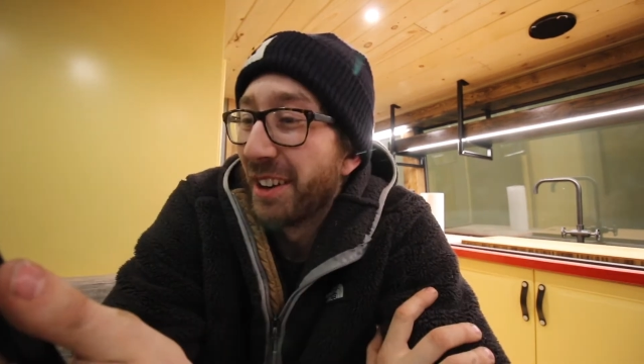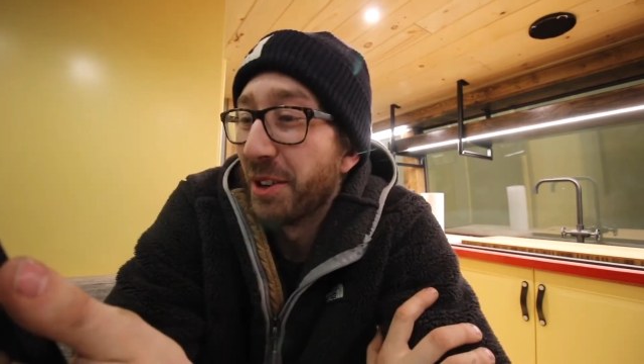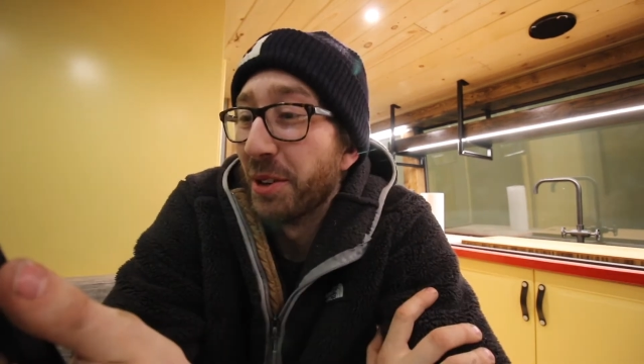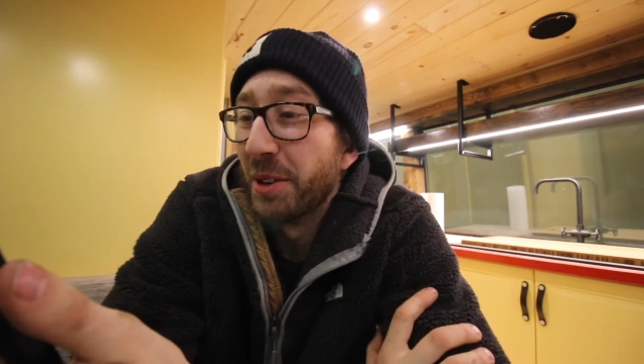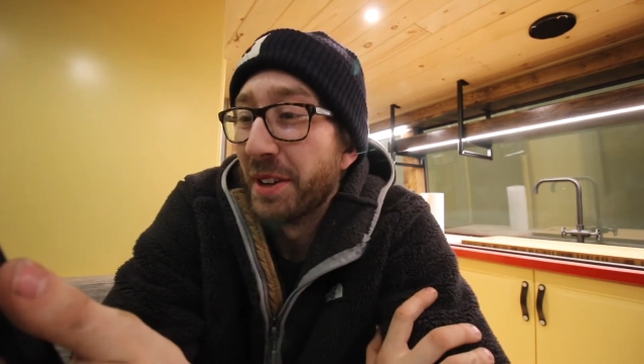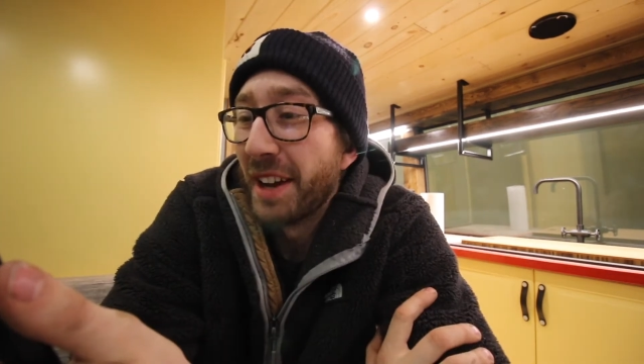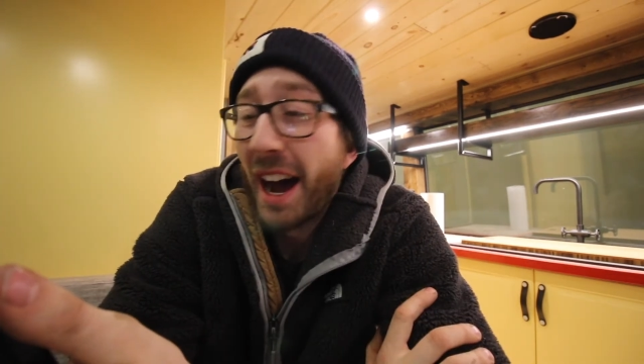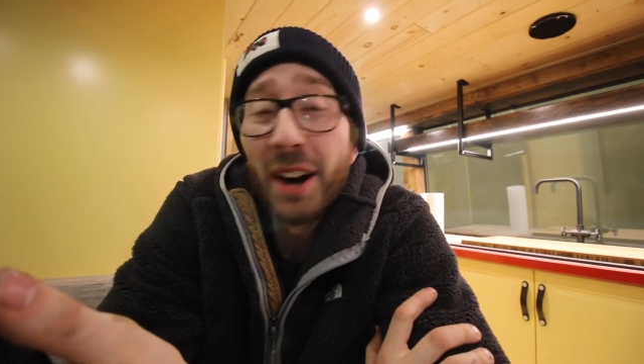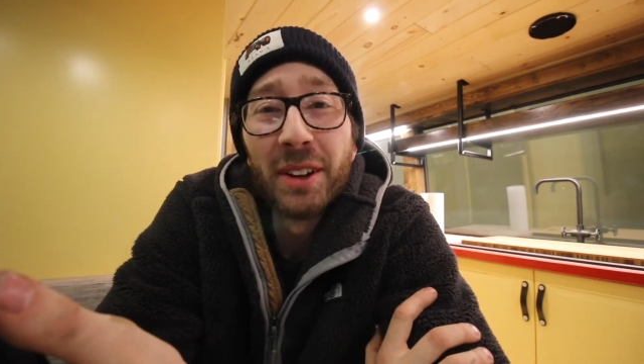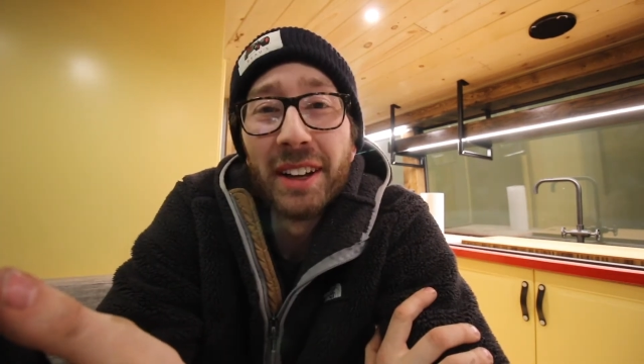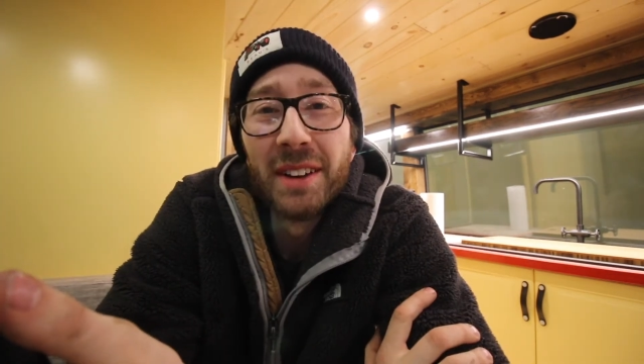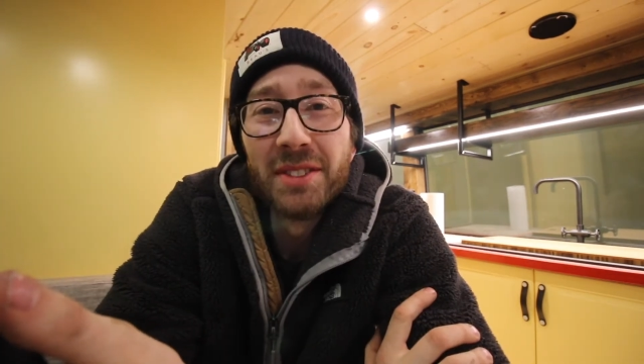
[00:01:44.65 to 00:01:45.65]
who
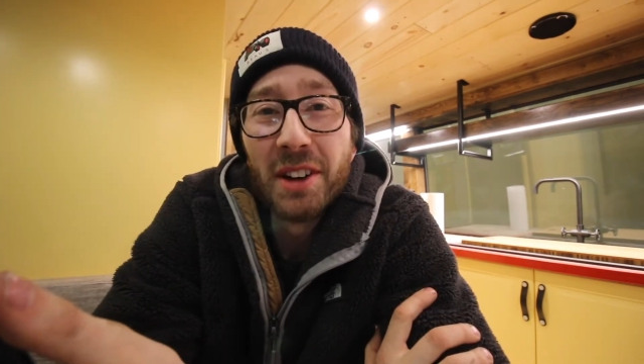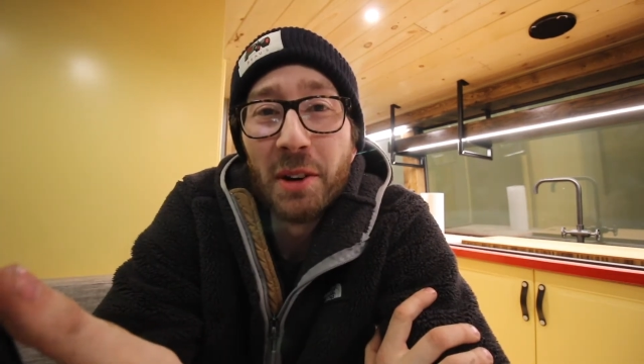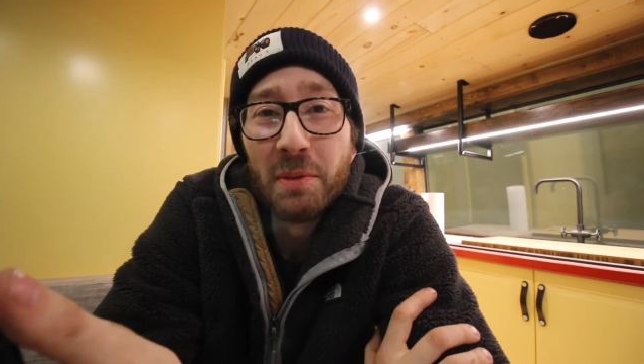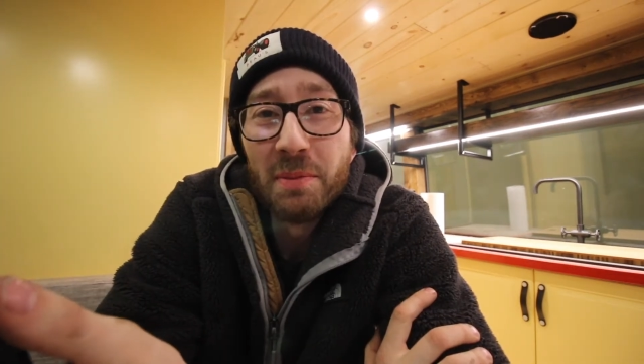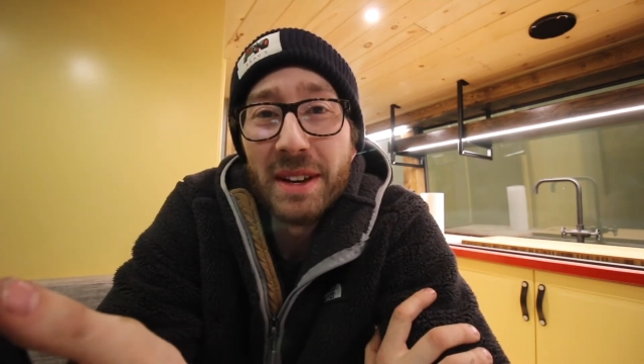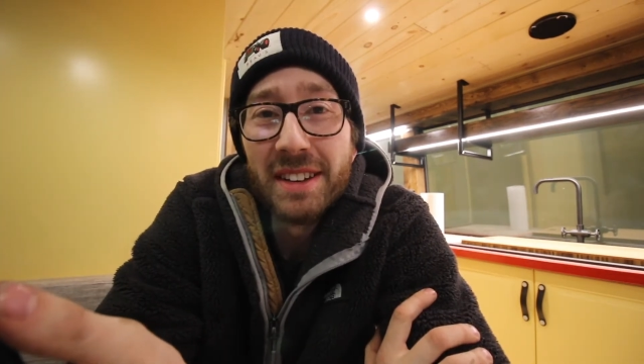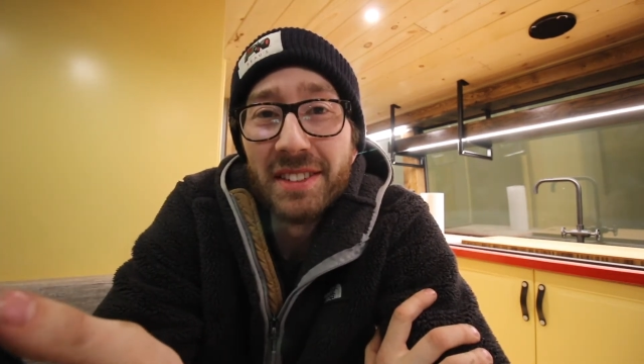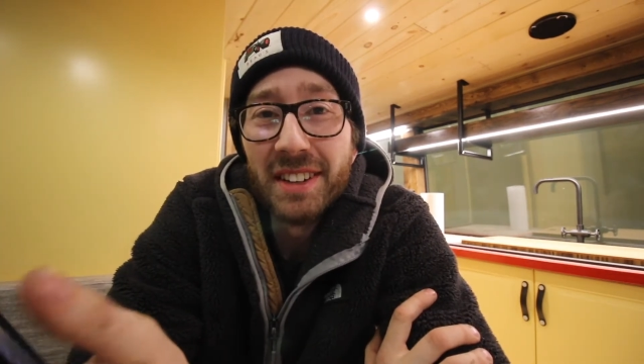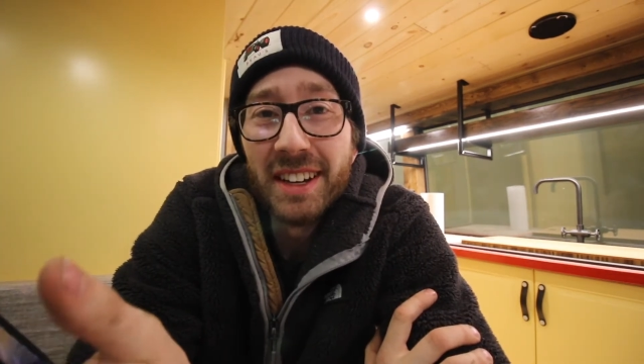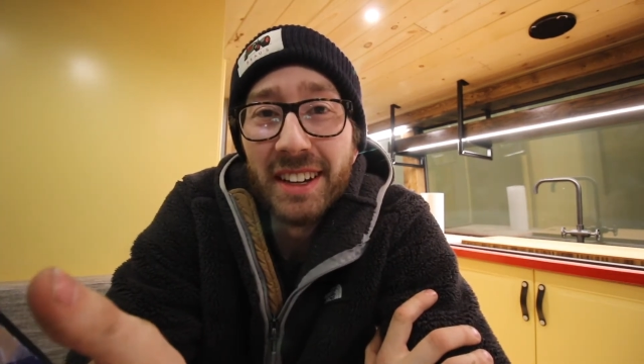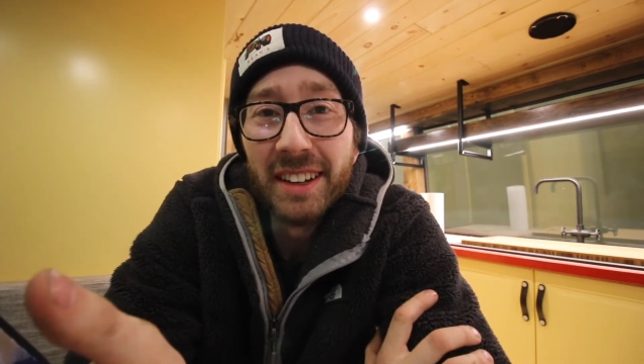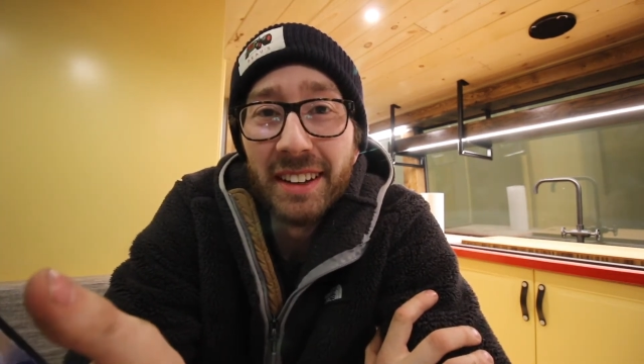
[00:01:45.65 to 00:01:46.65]
now lives out in
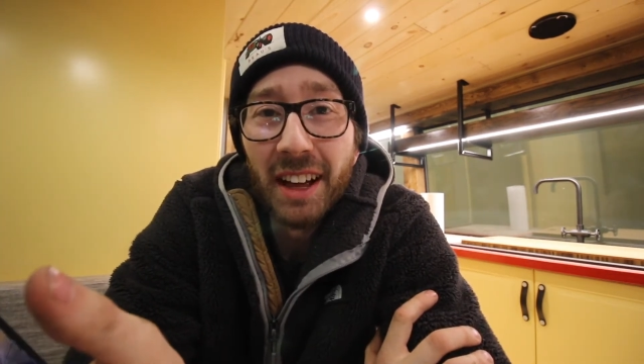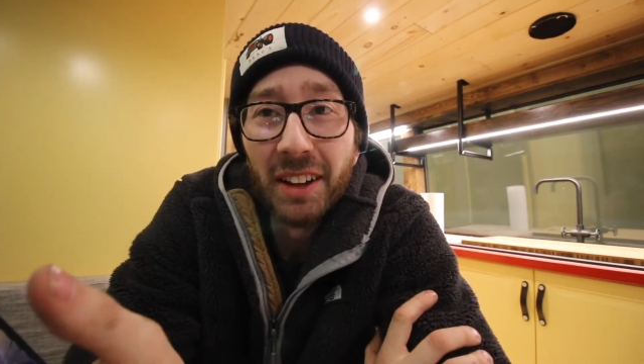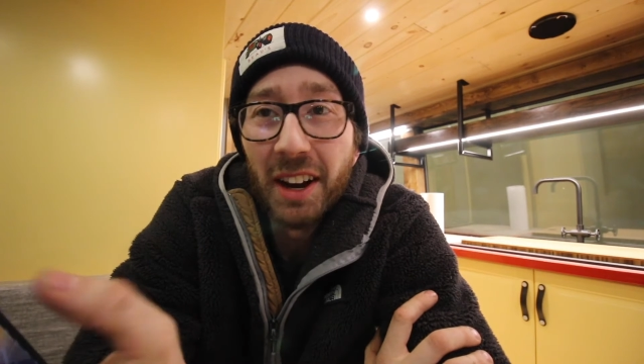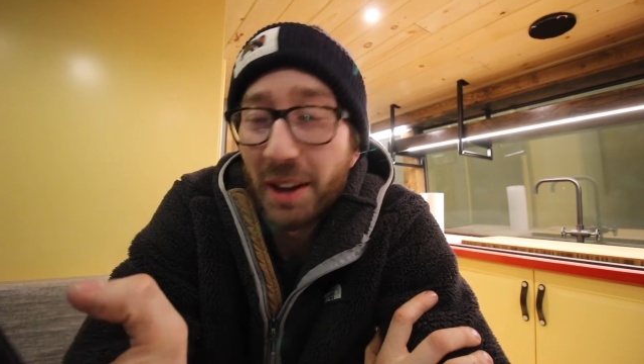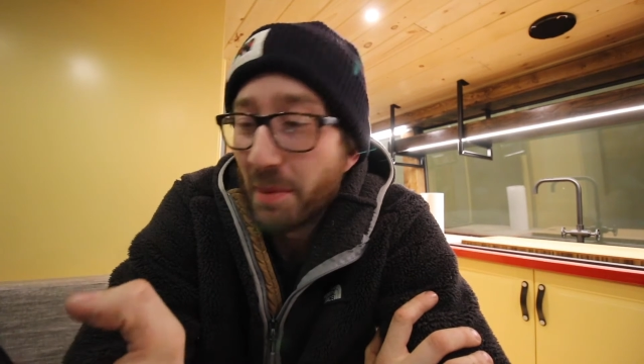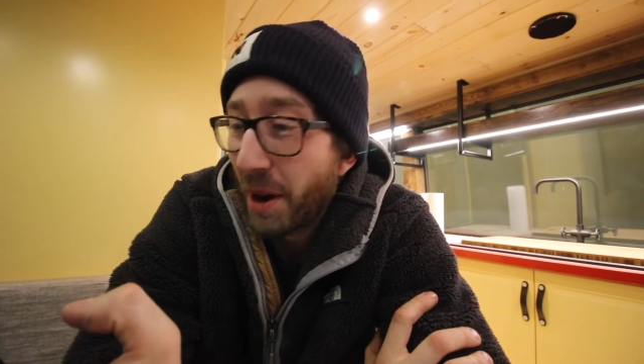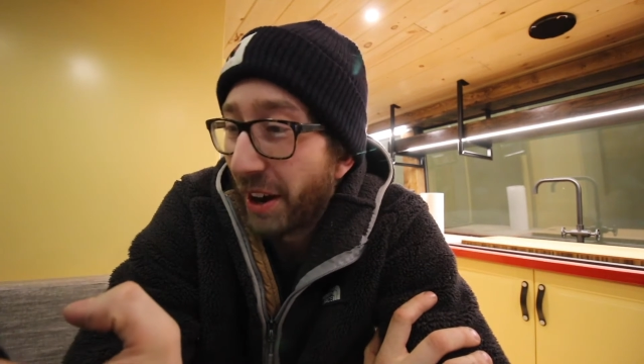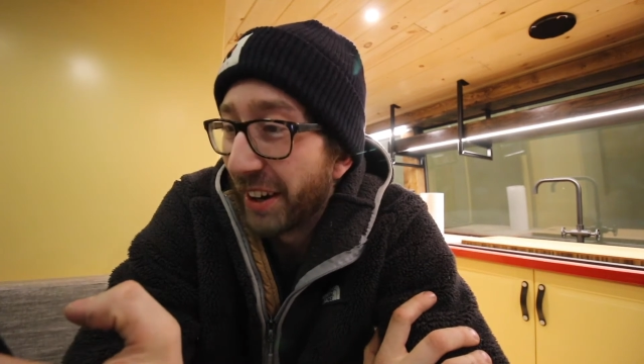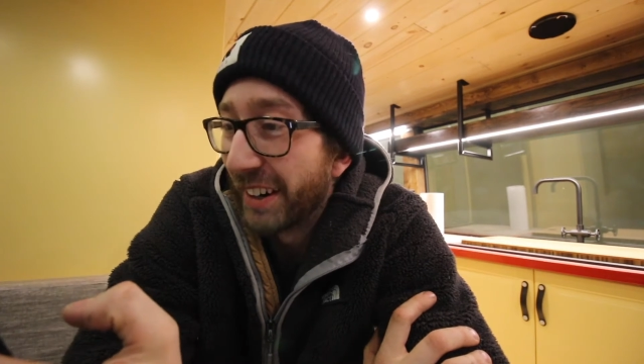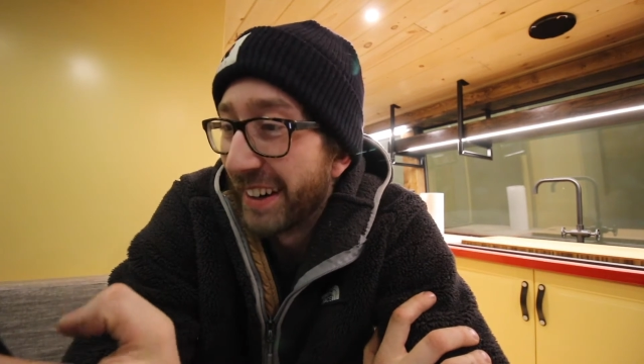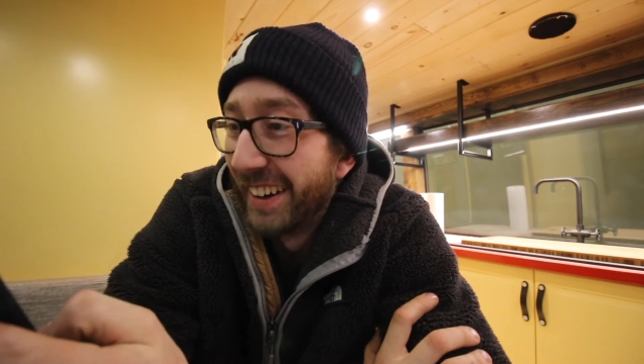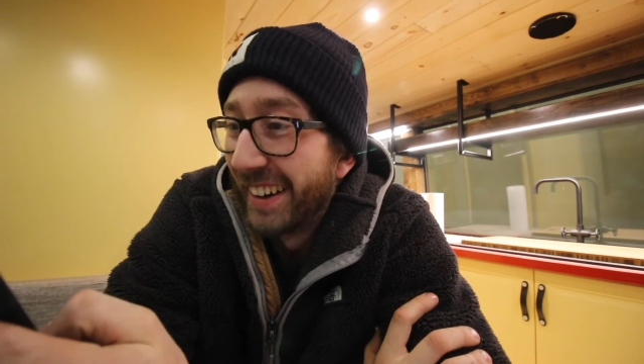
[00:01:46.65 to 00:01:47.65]
BC, that lucky bugger.